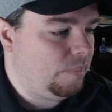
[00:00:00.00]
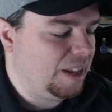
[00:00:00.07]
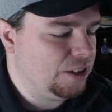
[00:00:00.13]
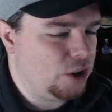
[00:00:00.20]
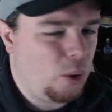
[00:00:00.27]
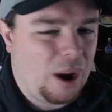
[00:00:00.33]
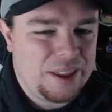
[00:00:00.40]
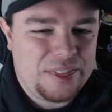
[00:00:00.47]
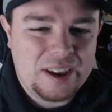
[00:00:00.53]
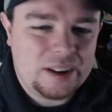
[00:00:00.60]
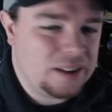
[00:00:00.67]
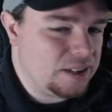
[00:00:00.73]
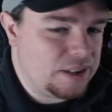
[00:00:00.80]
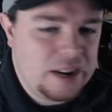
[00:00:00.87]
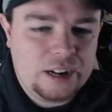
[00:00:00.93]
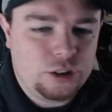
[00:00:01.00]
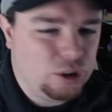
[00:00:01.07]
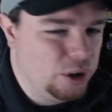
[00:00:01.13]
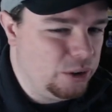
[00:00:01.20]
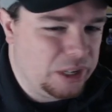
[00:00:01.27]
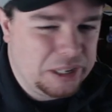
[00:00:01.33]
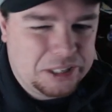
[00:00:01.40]
So I think
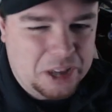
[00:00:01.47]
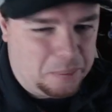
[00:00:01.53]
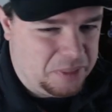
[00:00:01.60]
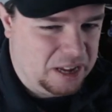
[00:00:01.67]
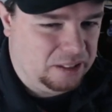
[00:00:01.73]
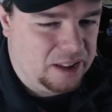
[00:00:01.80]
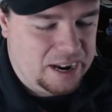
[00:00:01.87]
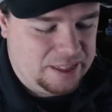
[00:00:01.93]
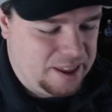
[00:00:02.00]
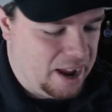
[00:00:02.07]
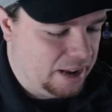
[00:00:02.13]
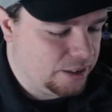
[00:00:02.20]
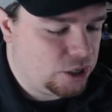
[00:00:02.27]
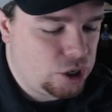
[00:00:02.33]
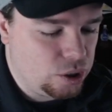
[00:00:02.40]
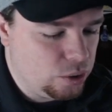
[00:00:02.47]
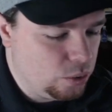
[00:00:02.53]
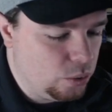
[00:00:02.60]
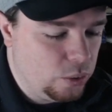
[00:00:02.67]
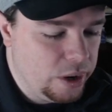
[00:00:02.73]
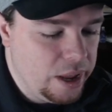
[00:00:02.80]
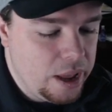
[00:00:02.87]
introducing something like that
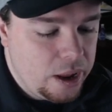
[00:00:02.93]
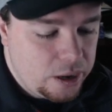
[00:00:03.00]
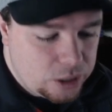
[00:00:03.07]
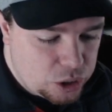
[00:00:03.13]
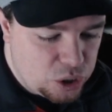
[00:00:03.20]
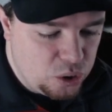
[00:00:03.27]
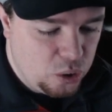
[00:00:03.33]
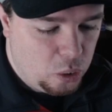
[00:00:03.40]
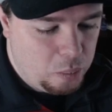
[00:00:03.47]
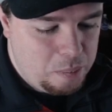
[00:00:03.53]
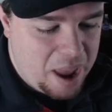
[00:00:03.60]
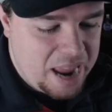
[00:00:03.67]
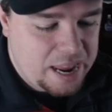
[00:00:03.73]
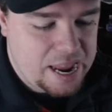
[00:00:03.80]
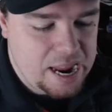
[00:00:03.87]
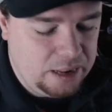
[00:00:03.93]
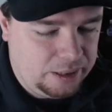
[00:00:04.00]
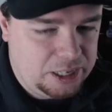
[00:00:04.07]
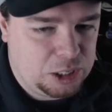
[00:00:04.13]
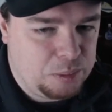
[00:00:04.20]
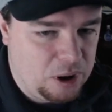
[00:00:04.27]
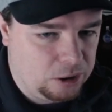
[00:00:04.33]
to make
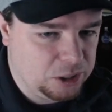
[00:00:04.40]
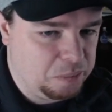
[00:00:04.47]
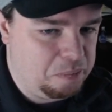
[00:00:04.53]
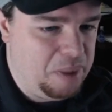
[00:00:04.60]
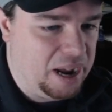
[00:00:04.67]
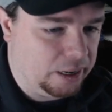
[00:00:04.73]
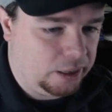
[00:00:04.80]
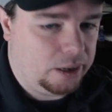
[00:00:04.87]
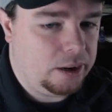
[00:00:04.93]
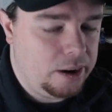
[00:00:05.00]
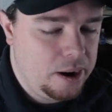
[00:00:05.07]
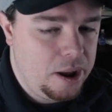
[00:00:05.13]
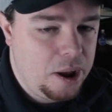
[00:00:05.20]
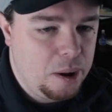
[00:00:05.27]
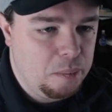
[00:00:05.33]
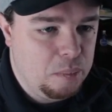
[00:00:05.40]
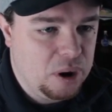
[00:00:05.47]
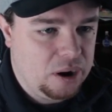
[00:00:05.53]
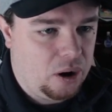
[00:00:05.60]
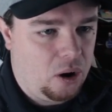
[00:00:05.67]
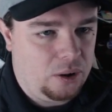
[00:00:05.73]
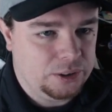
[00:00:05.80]
healing spells better,
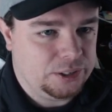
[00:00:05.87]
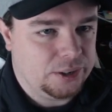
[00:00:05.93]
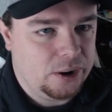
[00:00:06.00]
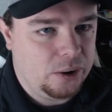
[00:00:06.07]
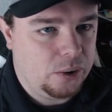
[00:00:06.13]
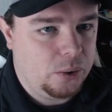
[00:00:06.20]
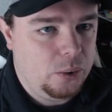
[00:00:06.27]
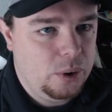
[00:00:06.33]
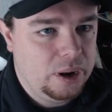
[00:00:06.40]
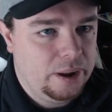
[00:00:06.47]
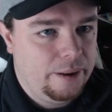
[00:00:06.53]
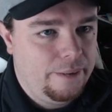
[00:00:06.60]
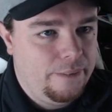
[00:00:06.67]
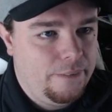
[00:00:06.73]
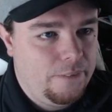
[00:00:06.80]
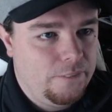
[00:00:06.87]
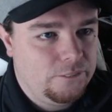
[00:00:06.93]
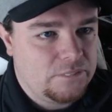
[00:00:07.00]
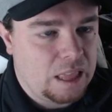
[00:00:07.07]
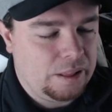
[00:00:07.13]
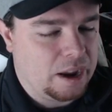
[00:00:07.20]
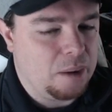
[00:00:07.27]
but also
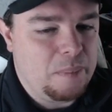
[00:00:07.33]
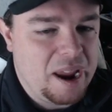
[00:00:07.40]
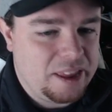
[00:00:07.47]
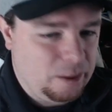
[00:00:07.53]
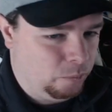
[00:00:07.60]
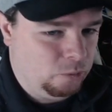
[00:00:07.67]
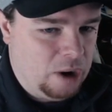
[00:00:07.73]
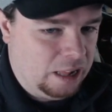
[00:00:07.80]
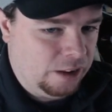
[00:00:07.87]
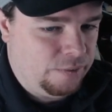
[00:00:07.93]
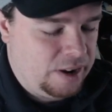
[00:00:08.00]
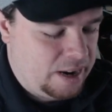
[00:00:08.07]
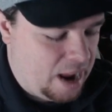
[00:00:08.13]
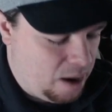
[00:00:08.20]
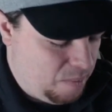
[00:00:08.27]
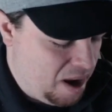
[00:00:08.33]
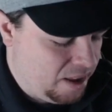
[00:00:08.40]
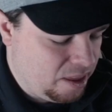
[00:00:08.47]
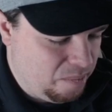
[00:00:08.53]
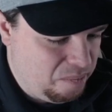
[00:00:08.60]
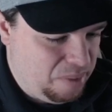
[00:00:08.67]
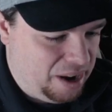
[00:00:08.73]
like make them relevant and
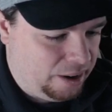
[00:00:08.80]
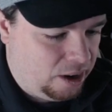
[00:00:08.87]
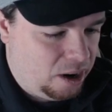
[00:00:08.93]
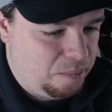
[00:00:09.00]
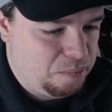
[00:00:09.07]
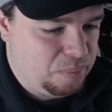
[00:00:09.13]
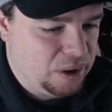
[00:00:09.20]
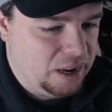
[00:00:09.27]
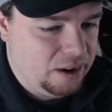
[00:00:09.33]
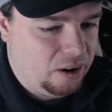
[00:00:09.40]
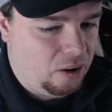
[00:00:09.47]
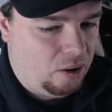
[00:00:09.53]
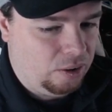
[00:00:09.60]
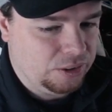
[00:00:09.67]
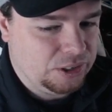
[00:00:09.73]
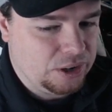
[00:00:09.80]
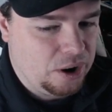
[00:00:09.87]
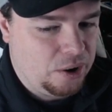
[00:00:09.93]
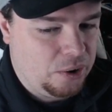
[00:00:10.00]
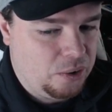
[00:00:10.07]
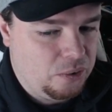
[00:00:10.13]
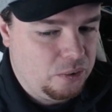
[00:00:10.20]
make them better, but
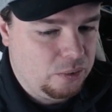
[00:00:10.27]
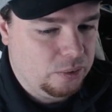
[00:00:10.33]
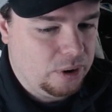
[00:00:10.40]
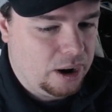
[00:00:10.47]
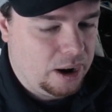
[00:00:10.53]
also